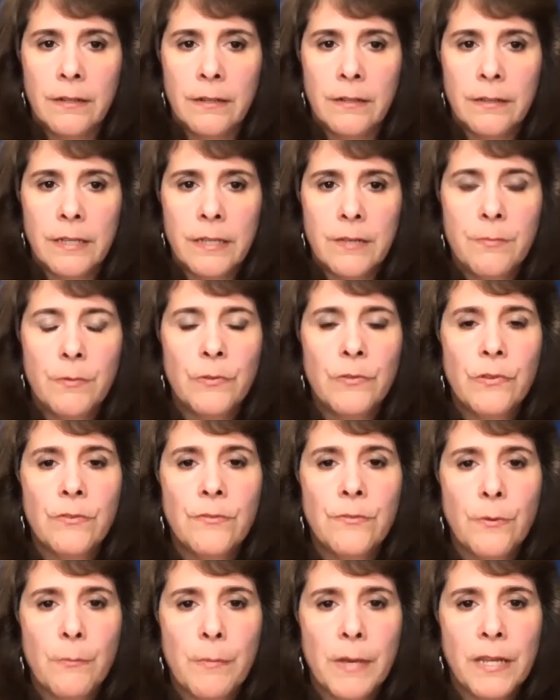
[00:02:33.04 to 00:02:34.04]
give us
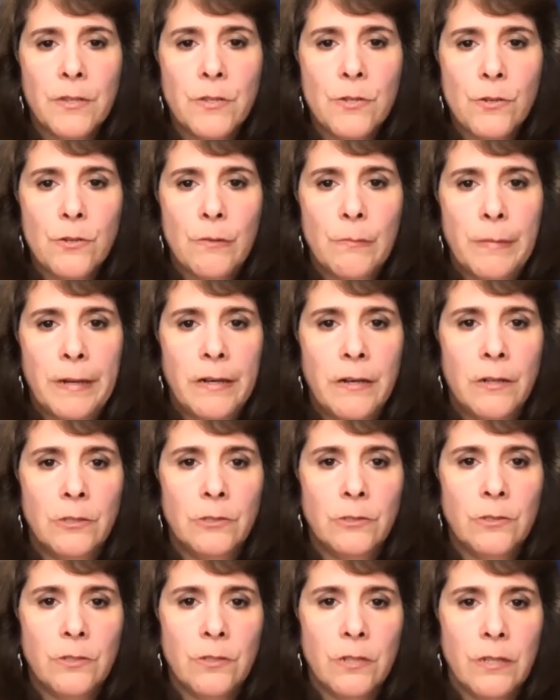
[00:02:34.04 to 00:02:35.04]
information
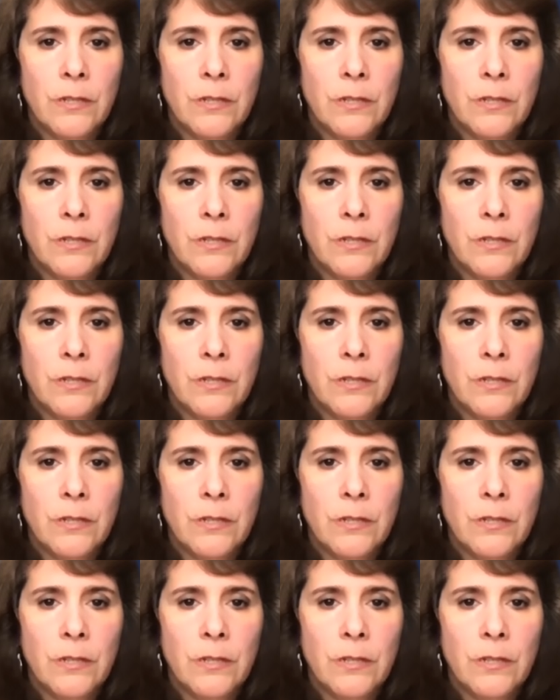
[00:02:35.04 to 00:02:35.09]
about,